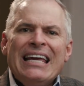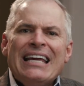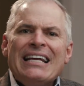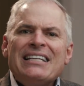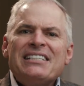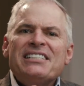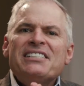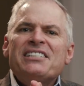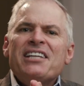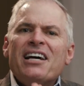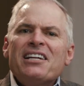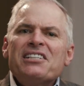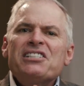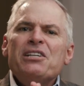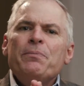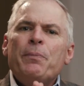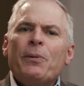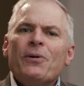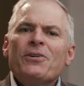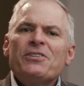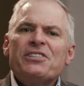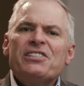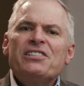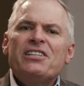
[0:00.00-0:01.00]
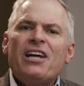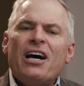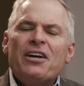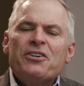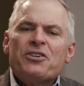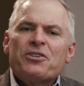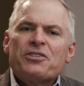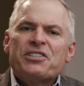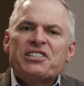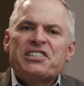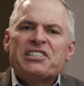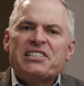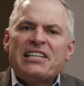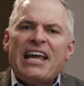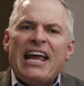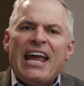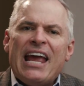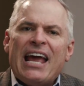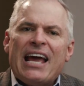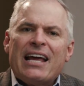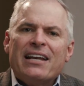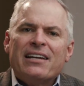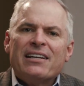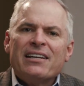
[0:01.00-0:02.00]
It's does a person
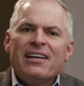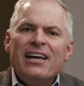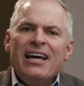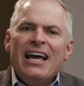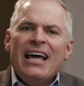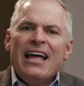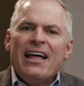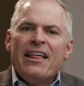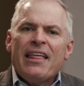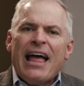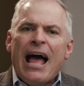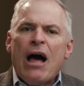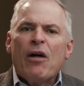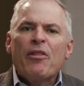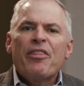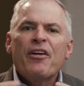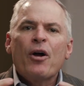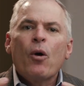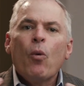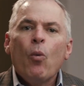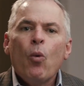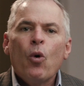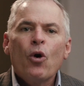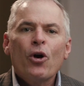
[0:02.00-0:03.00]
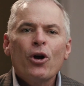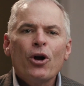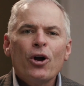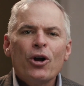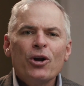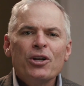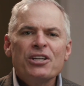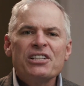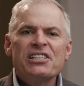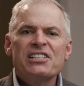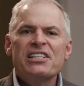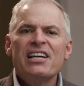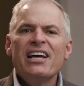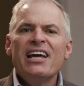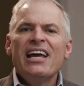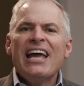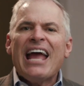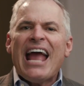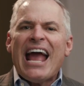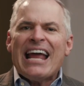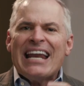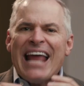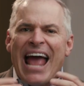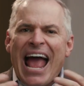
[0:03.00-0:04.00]
understand how their words
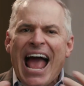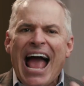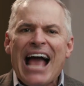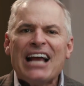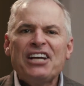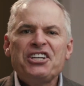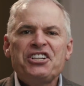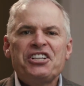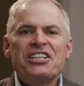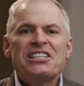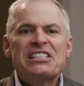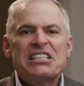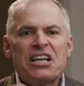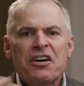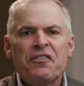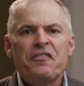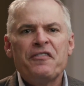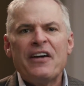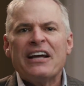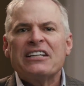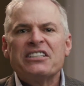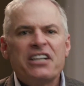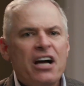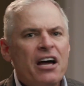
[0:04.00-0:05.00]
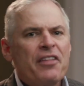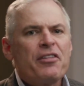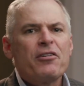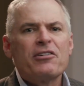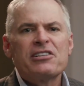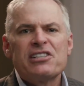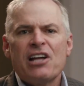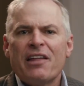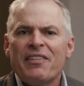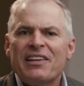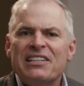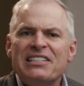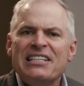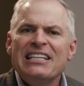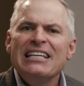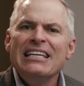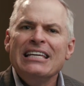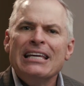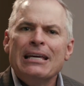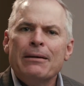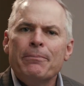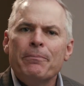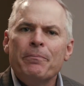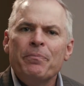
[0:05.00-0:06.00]
and actions affect others on the
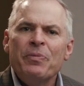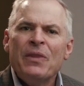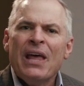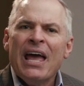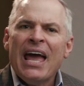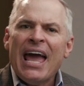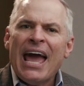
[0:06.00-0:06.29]
team?